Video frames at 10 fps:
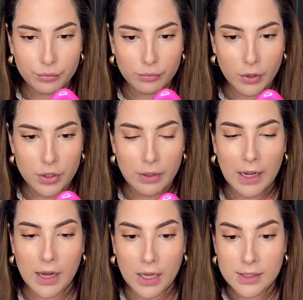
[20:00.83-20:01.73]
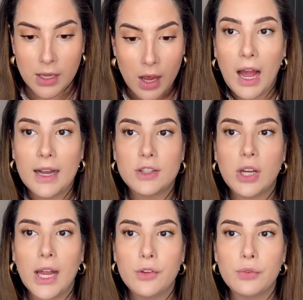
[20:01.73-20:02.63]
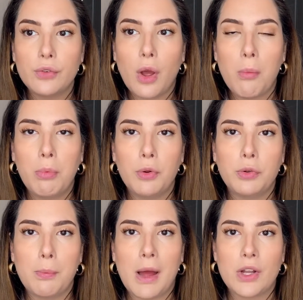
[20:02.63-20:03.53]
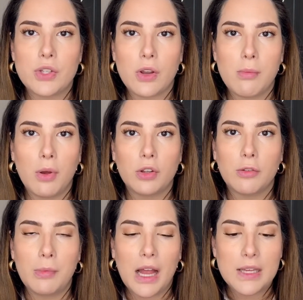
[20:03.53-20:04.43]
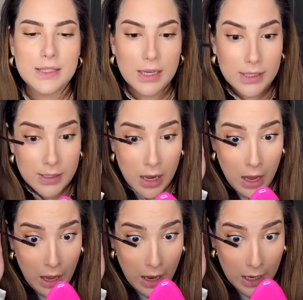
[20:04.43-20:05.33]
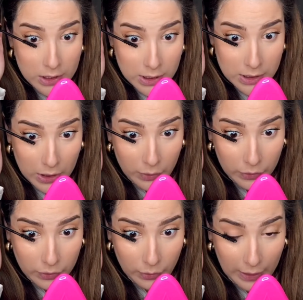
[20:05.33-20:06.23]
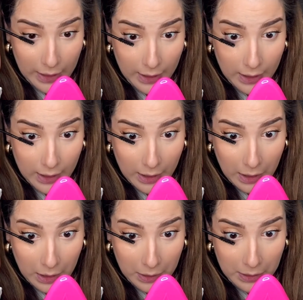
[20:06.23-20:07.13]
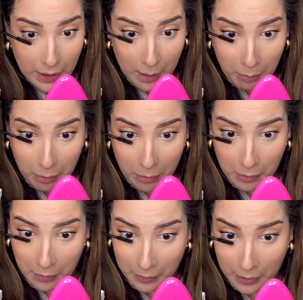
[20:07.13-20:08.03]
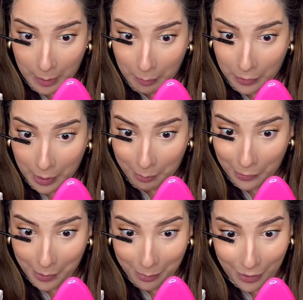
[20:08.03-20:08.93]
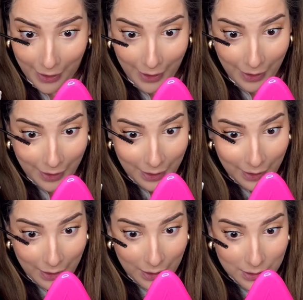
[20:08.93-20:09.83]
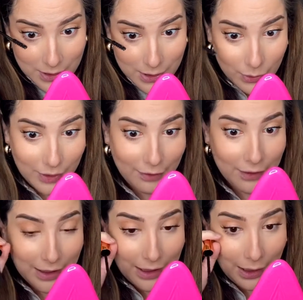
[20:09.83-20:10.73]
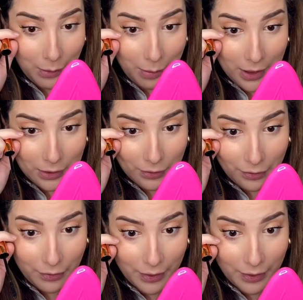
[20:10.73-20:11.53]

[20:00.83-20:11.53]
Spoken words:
It's really nice. I try to not put much on the bottom lashes. I just do like a tap thing, just to give a little bit of